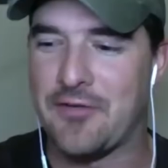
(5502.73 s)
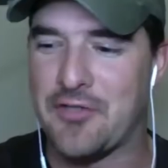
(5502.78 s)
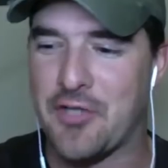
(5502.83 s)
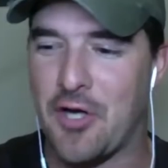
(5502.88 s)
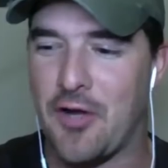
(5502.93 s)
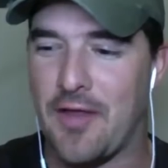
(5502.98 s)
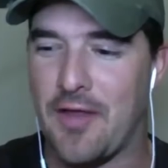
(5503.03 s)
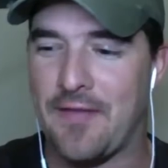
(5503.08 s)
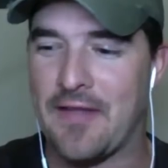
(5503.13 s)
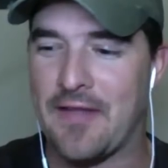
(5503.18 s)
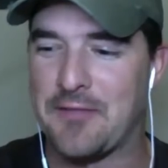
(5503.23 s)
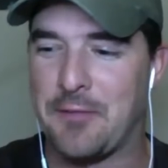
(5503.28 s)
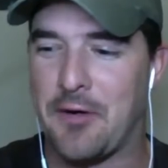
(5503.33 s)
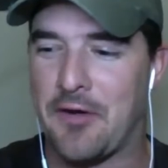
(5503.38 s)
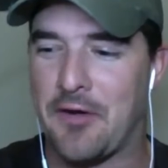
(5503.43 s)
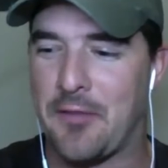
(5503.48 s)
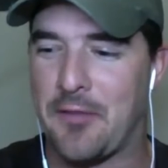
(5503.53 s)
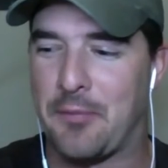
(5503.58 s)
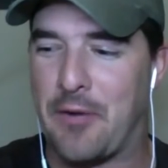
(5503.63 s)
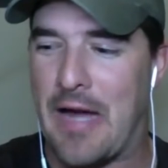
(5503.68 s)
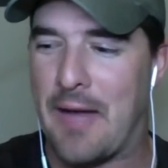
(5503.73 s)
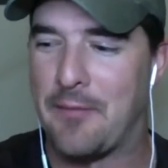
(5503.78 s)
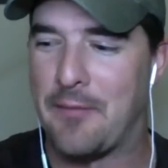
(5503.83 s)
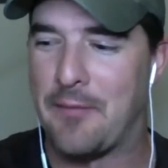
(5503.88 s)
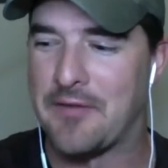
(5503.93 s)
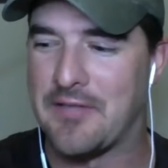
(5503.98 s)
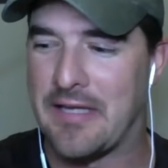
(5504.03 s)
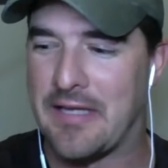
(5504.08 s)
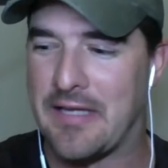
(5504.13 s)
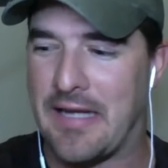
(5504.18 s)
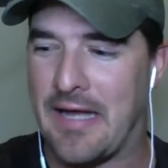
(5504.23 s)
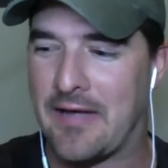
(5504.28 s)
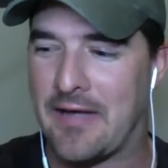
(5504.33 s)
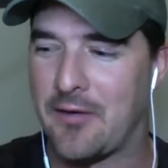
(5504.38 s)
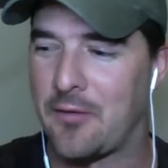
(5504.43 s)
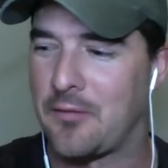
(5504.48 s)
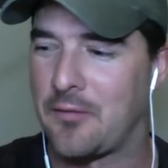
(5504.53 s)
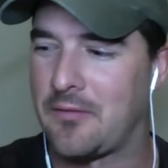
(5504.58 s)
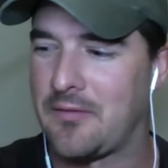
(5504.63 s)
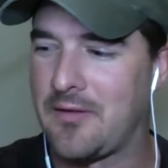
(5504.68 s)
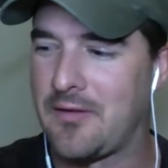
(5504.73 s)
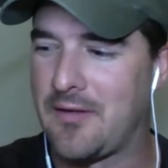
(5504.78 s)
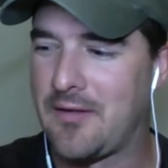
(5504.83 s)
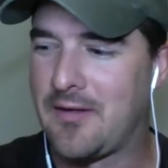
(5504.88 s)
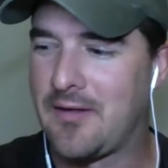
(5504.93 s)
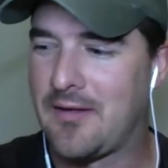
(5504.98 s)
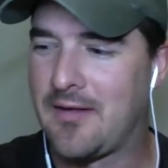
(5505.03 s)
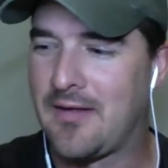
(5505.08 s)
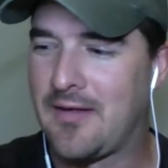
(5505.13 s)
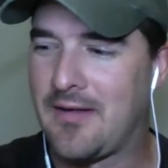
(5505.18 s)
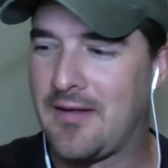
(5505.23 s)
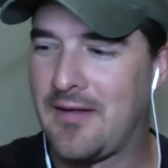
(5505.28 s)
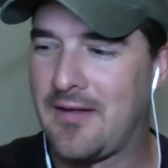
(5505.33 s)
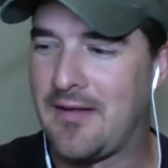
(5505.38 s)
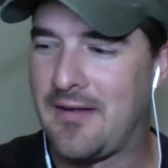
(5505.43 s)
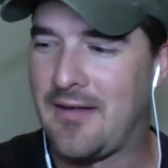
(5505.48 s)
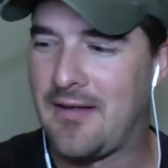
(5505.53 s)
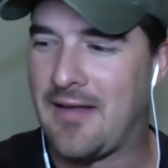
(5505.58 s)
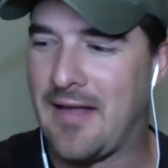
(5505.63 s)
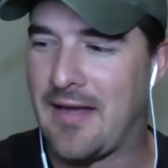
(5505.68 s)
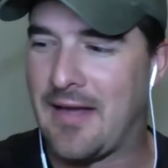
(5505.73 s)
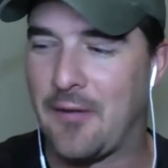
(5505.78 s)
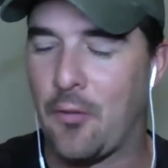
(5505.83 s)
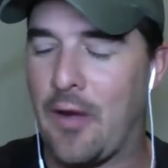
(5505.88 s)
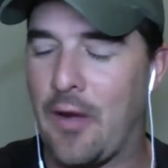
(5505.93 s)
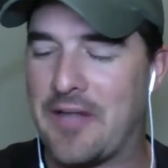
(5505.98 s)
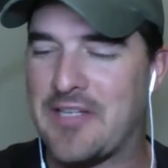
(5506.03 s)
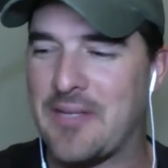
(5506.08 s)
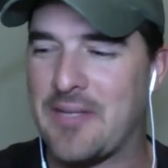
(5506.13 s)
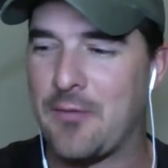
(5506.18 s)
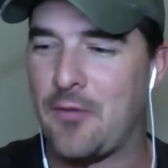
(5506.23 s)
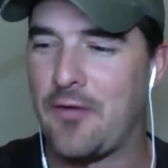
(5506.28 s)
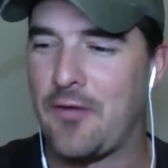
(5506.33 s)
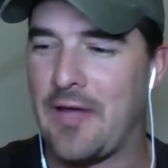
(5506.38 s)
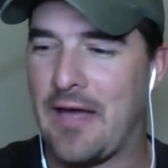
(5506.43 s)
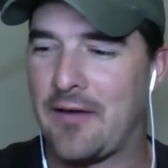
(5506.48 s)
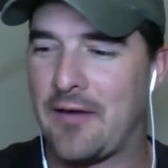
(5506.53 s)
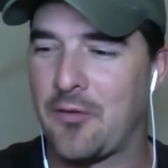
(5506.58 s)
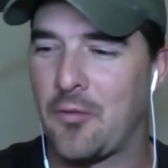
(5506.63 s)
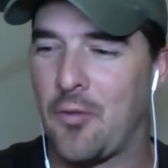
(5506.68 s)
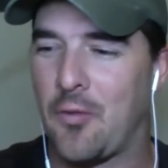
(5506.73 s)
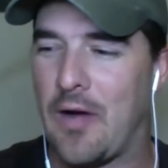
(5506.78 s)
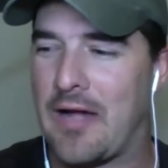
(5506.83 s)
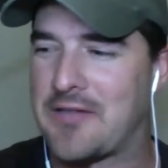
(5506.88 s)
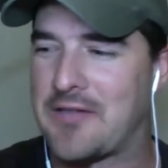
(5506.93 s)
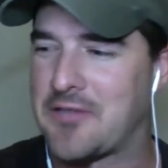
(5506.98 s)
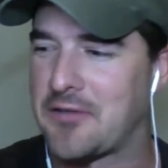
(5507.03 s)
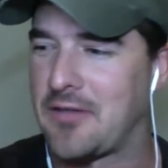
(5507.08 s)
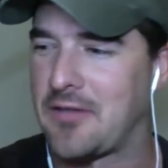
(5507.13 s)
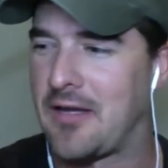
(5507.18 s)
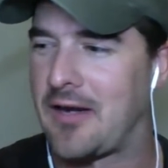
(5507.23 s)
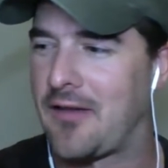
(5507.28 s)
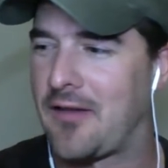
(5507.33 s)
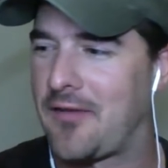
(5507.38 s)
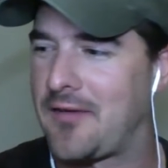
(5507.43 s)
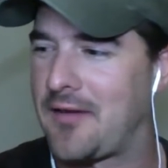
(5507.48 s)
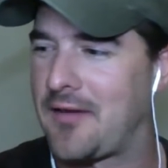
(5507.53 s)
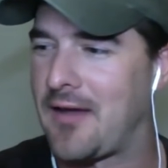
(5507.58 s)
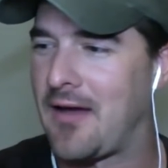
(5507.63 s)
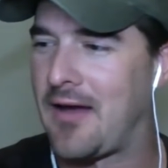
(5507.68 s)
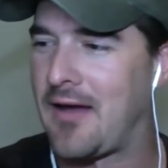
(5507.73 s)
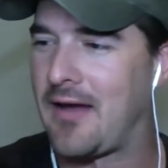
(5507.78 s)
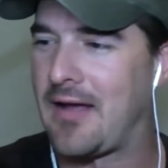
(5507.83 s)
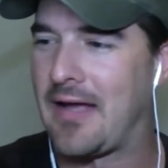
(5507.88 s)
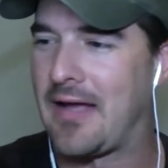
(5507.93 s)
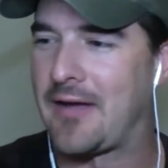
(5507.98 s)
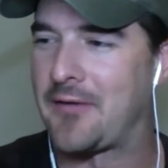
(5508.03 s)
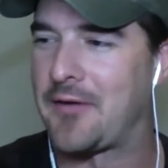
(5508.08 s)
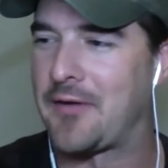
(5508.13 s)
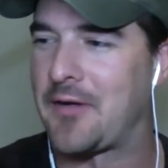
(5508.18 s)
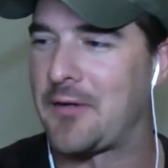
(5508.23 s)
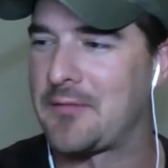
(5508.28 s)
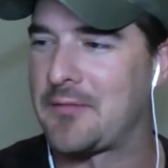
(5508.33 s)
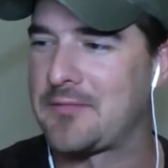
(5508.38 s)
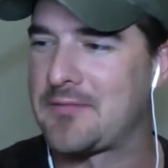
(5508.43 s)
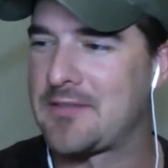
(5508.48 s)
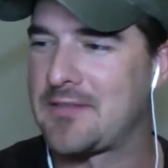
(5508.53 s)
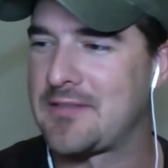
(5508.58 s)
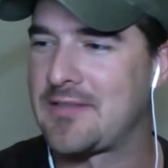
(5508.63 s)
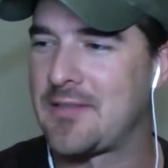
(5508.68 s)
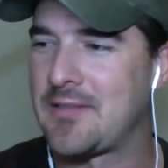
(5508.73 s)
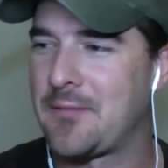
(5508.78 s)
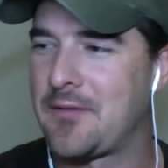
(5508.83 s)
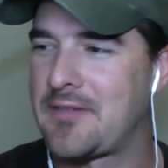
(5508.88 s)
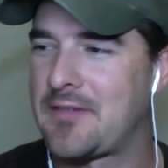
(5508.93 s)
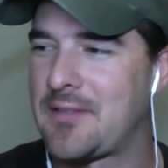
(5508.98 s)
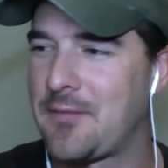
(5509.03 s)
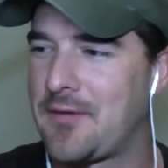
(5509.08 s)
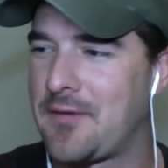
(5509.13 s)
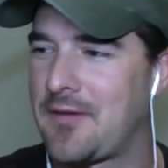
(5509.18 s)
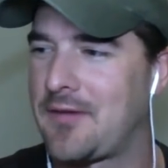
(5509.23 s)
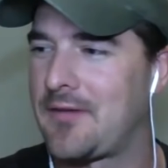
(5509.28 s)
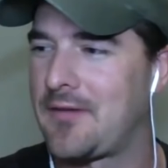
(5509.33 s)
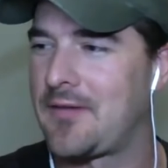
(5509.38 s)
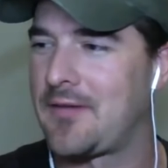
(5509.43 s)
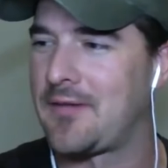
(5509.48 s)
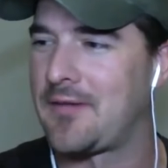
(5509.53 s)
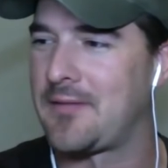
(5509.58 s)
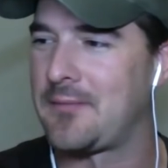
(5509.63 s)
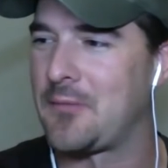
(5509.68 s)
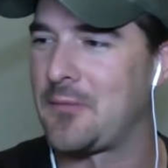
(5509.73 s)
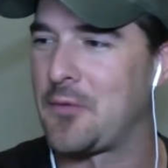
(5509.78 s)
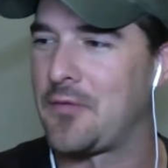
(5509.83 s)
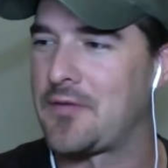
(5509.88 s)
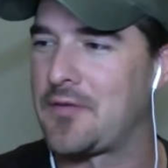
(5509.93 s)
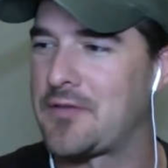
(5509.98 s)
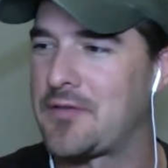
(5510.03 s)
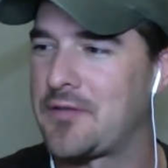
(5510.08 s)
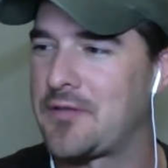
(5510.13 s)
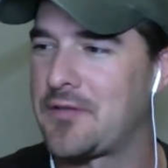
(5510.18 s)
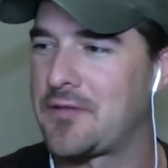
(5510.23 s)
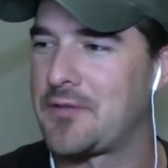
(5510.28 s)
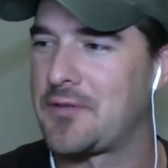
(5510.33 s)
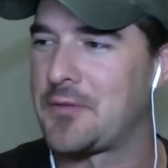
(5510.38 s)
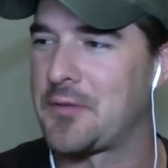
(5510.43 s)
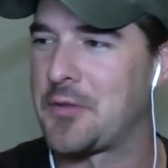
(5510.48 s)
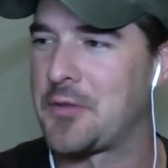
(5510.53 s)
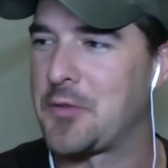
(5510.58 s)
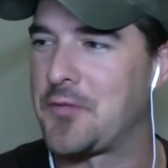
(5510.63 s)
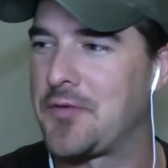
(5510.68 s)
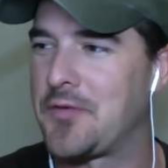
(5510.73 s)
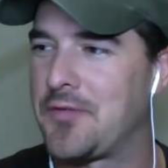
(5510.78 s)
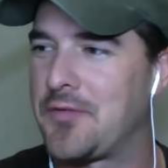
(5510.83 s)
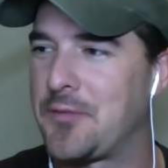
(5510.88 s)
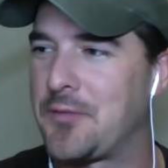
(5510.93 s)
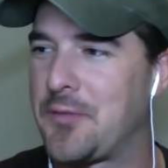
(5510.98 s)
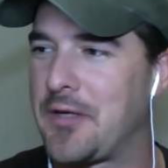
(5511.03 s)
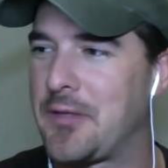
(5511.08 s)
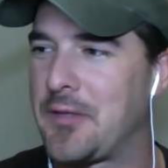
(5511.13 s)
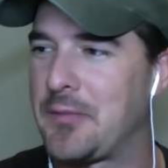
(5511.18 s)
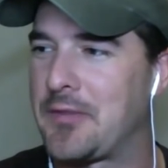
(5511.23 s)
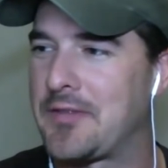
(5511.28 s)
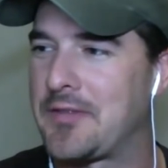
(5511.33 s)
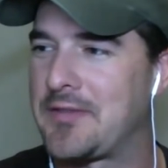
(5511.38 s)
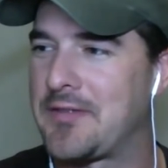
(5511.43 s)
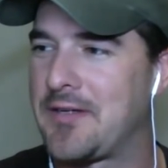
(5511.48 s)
never saw it, and that's part of the problem. Is like I don't, I didn't watch that movie. I don't watch a lot of the non. I don't know. Some some of the, the movies are a little too goofy for me, but uh,